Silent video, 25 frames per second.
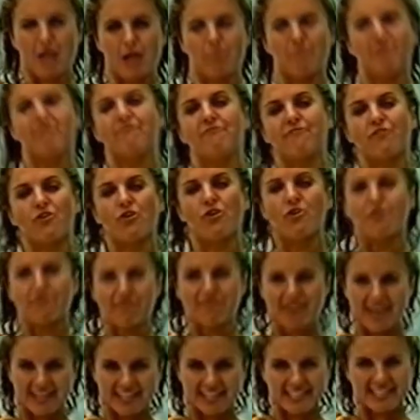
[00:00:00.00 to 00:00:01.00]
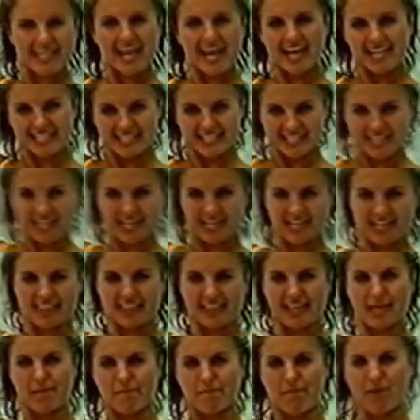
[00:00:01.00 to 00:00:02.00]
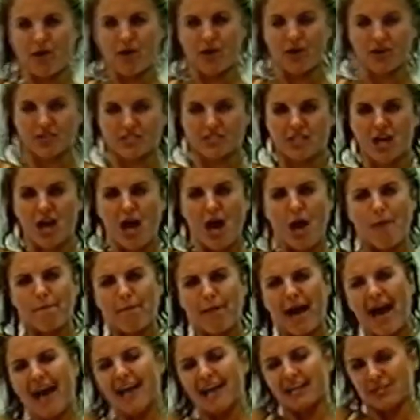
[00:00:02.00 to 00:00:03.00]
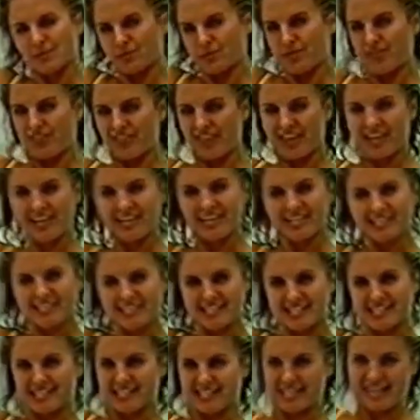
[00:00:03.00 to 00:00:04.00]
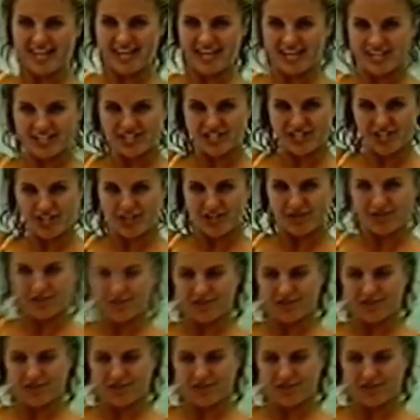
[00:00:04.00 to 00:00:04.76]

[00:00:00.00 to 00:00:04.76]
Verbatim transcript: be four fantastic theme parks with things to see and do.